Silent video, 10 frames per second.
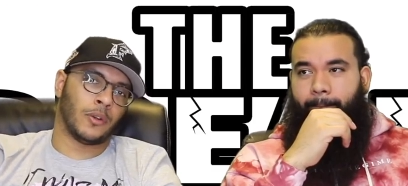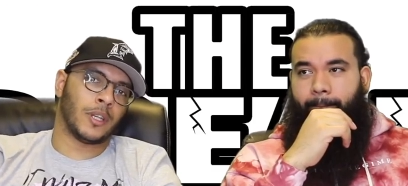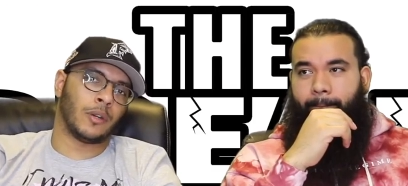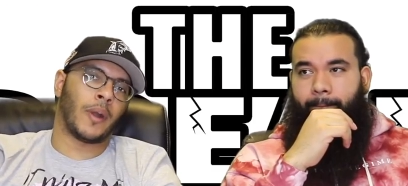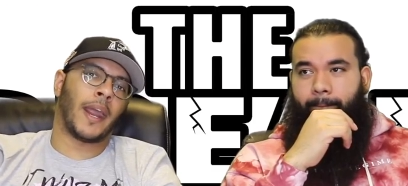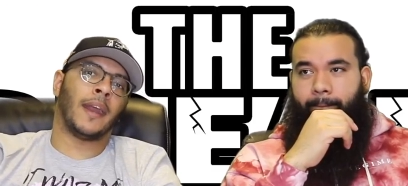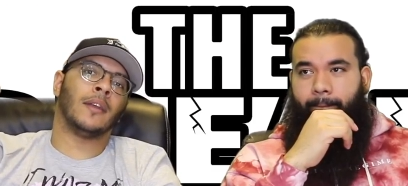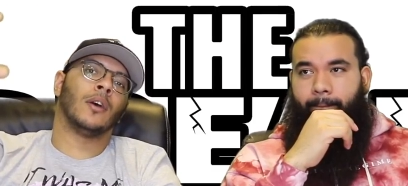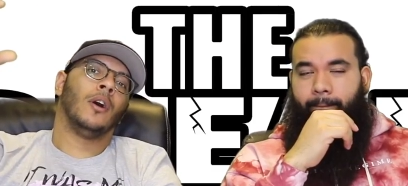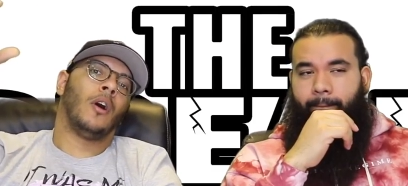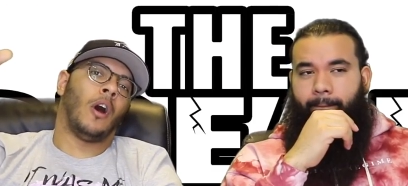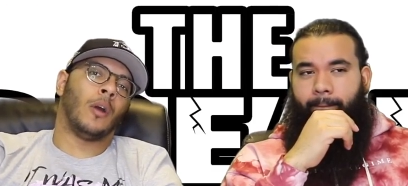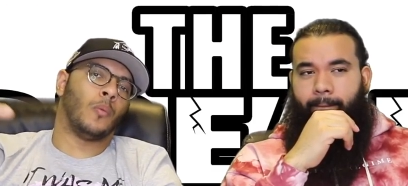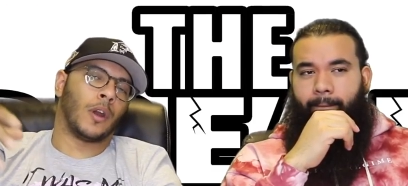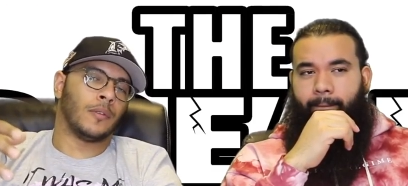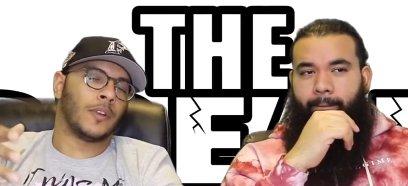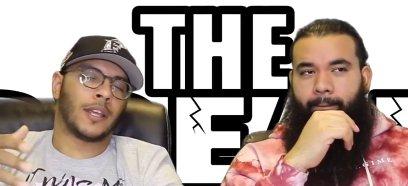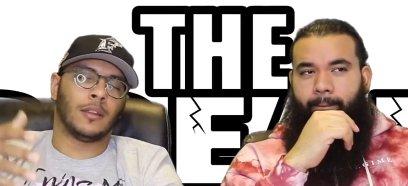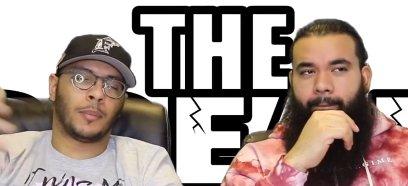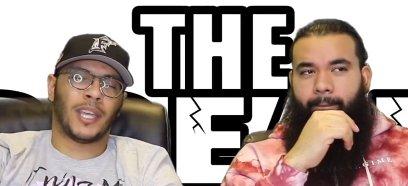Speaker 1: 30 grand on one of
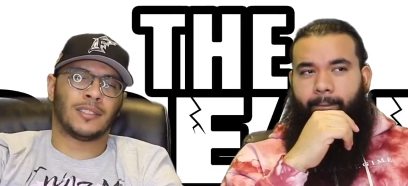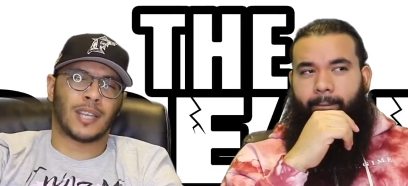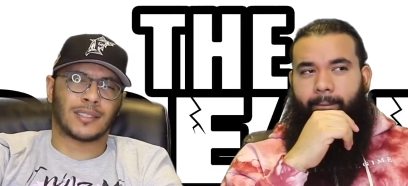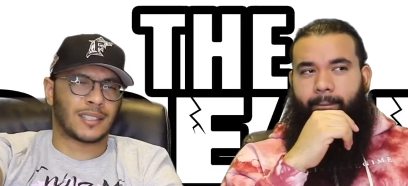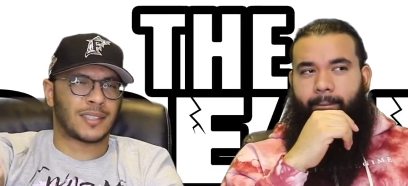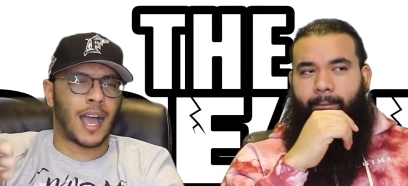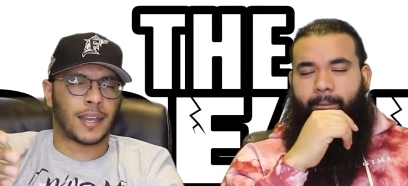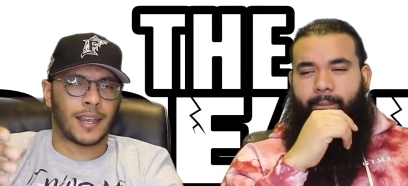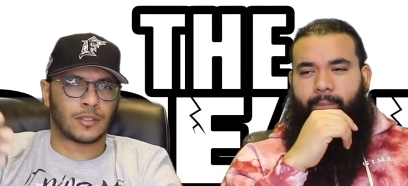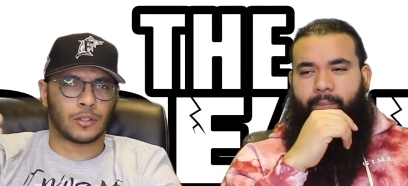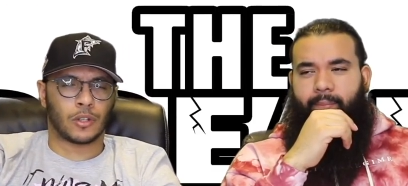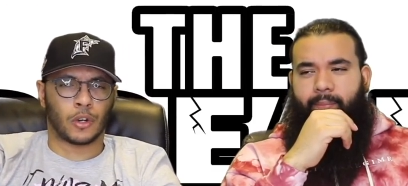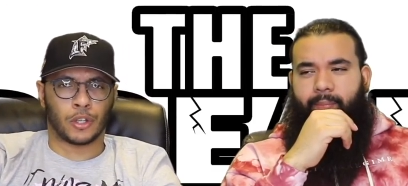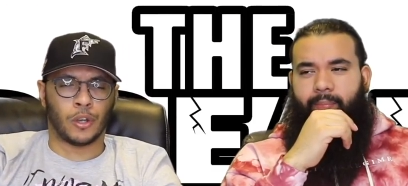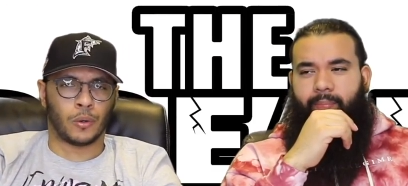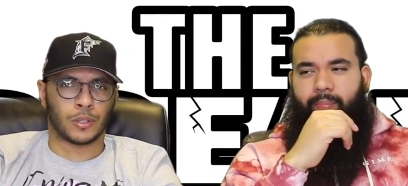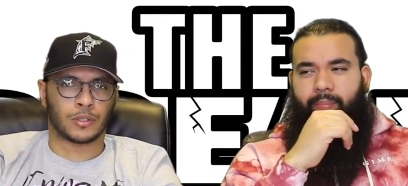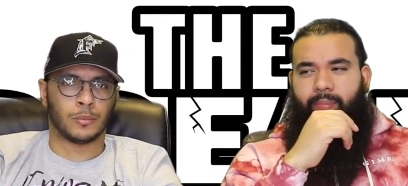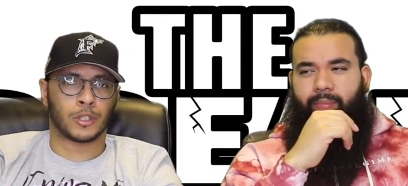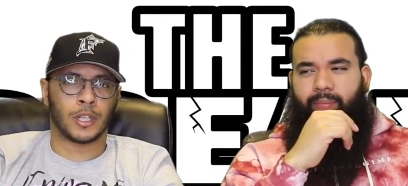like the pay sites like StockX or Goat or
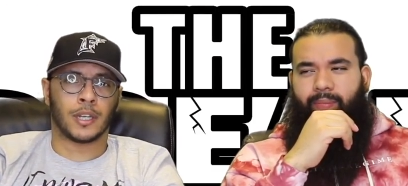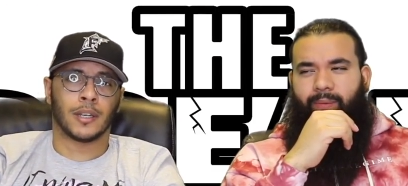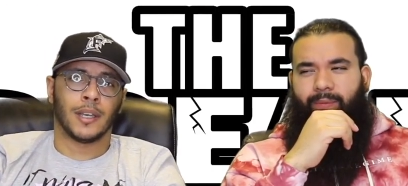some shit.